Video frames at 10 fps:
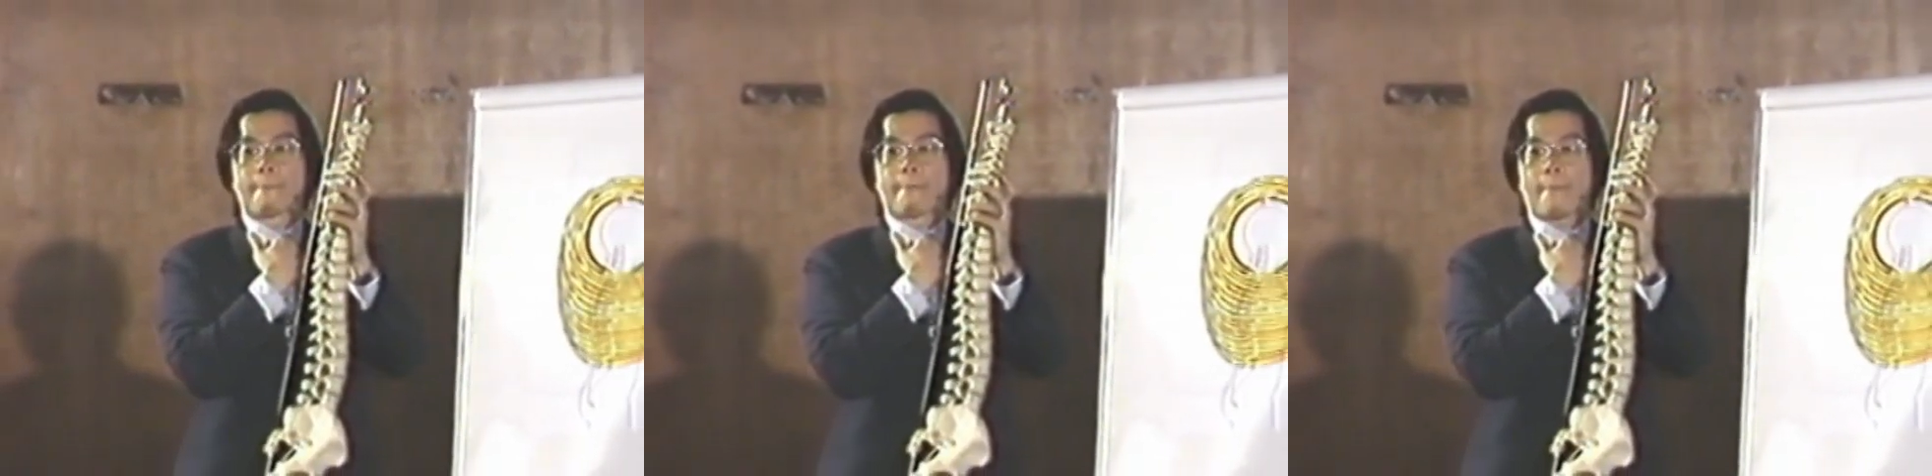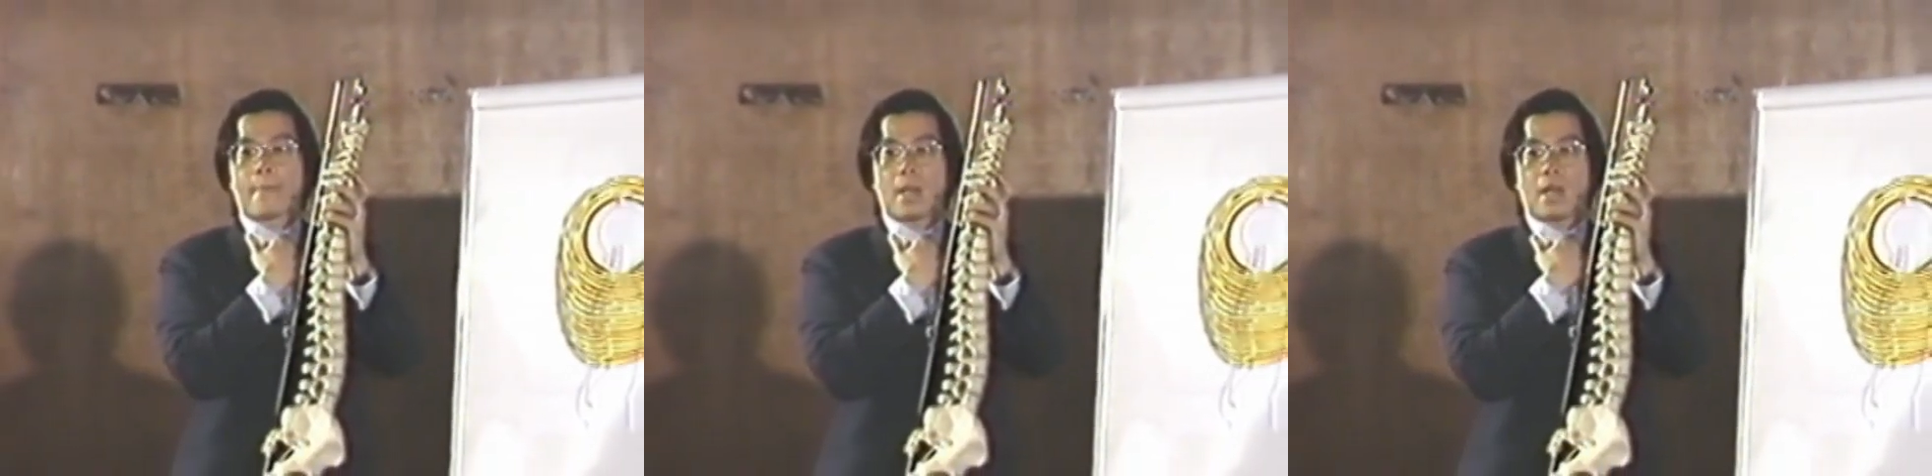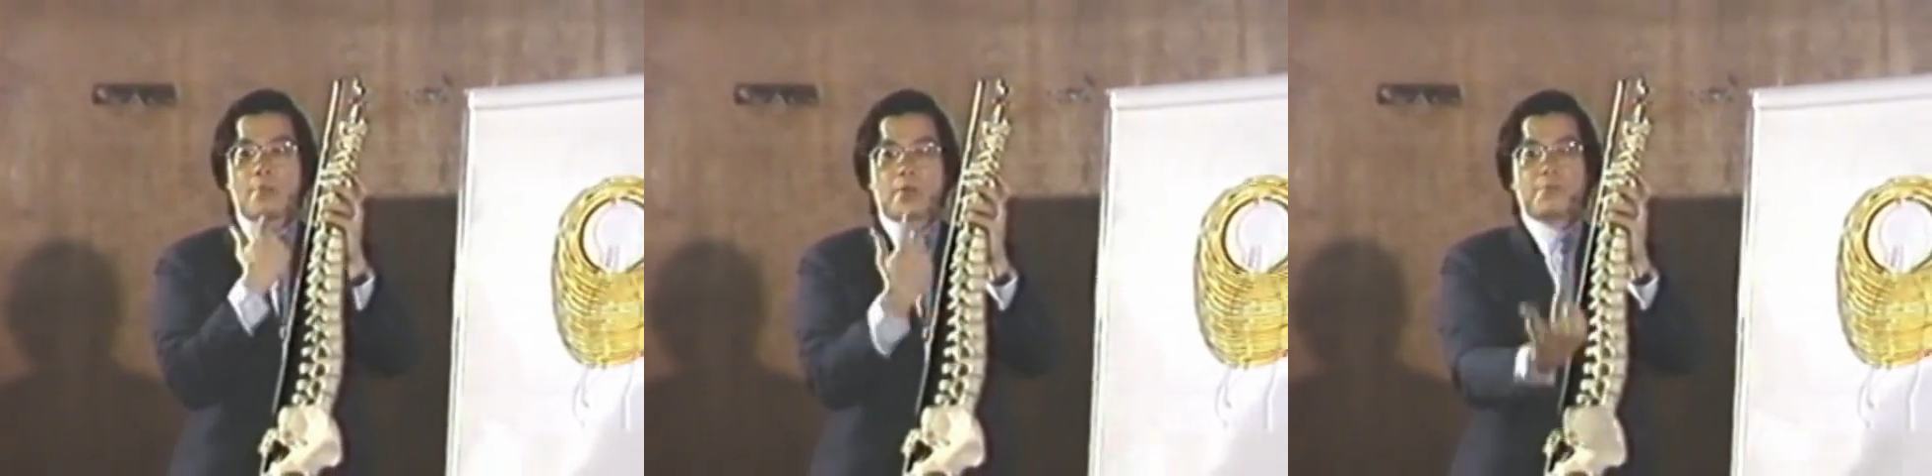Okay, when you
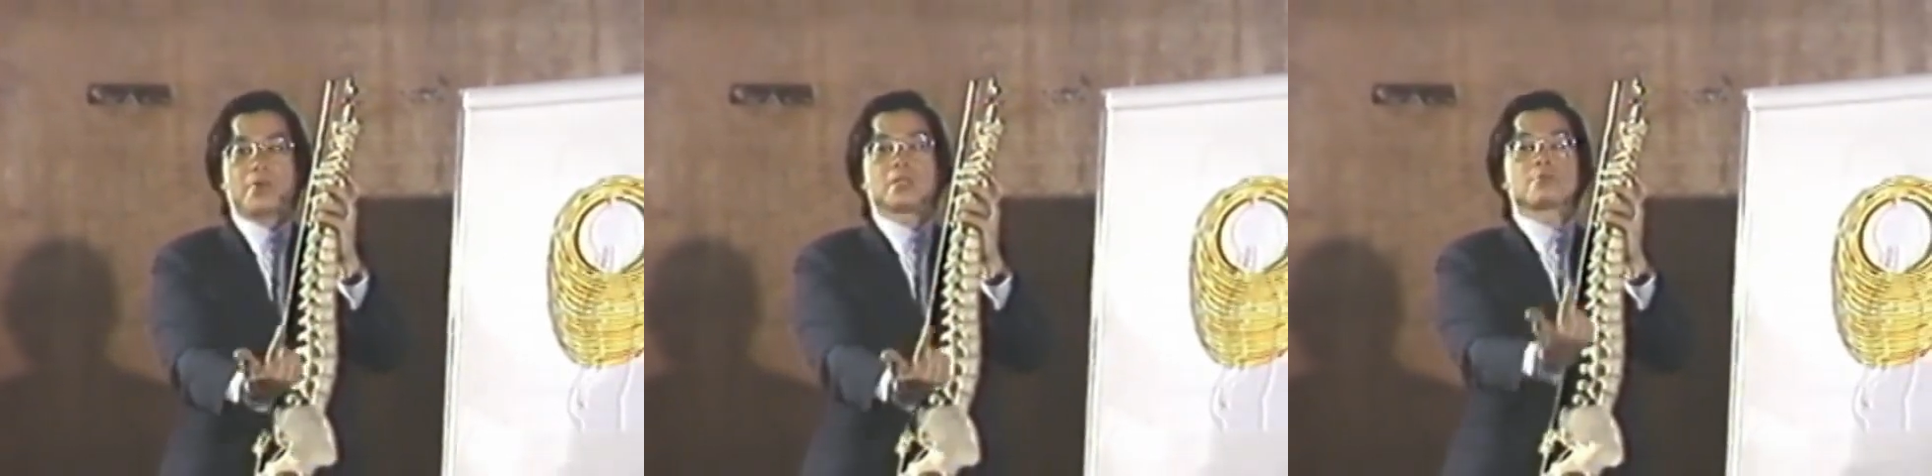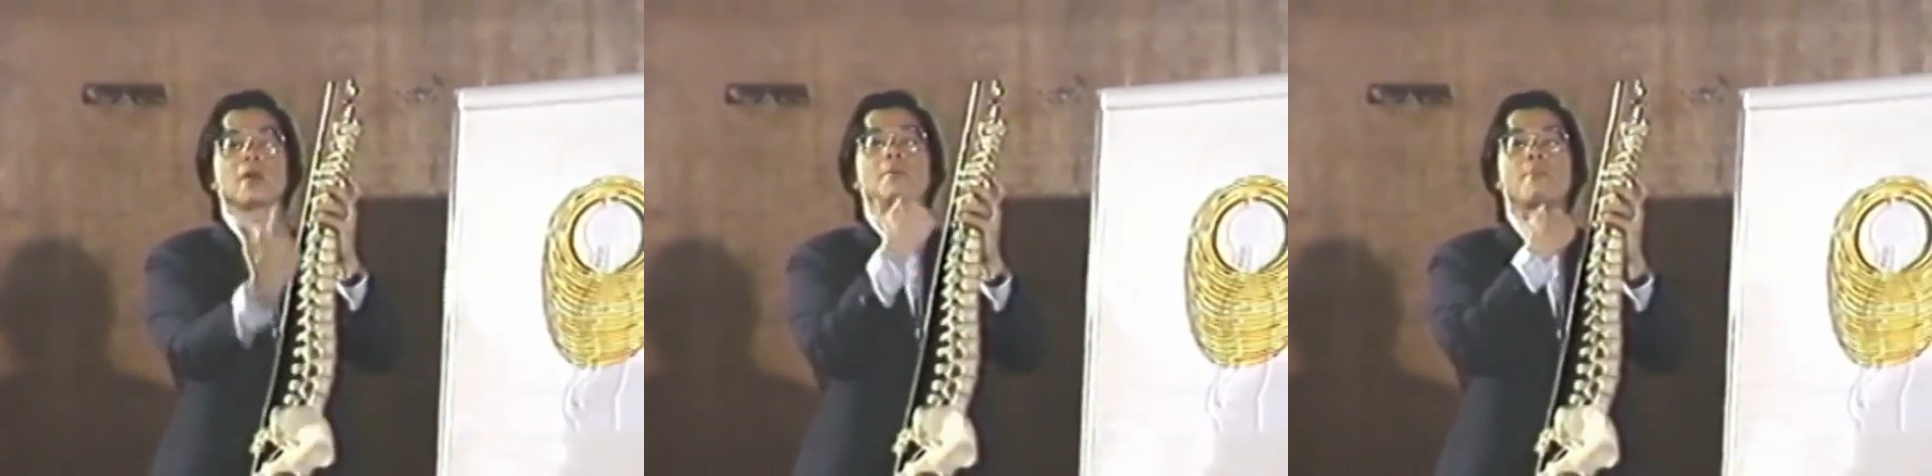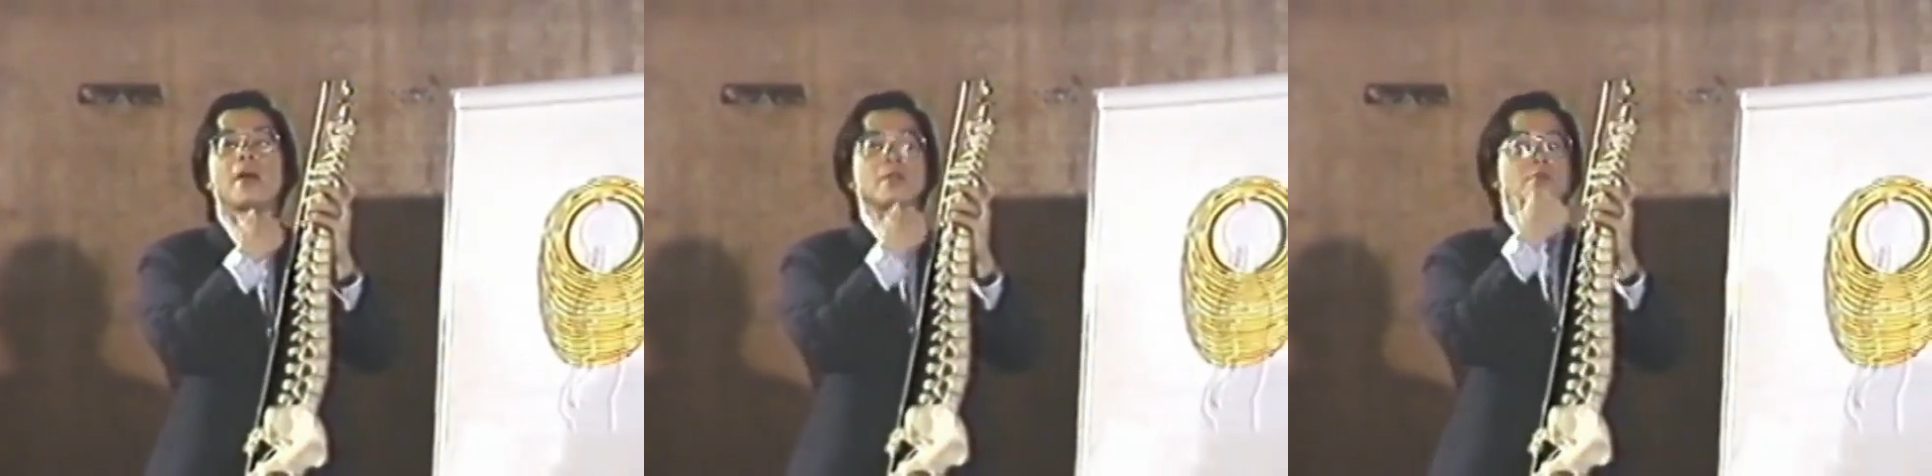finish right, back to
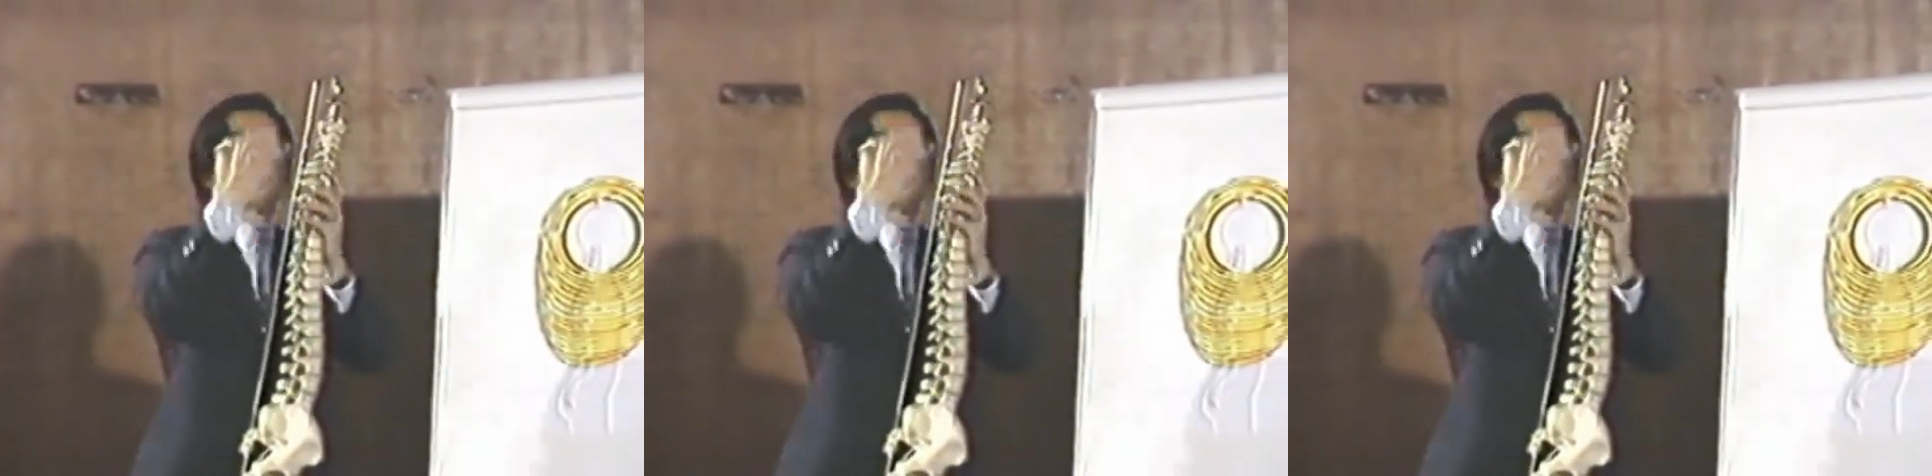the throat.